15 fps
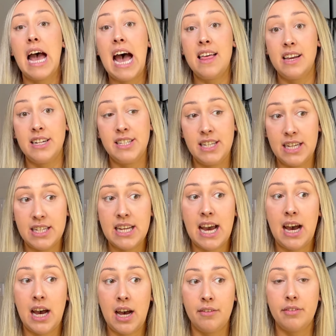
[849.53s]
and they did
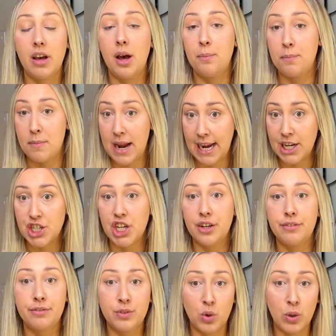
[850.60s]
have a major
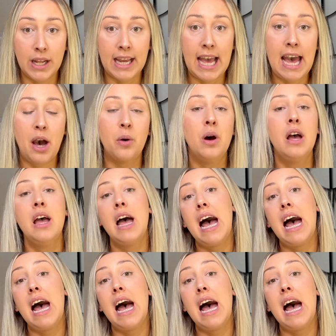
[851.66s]
falling out,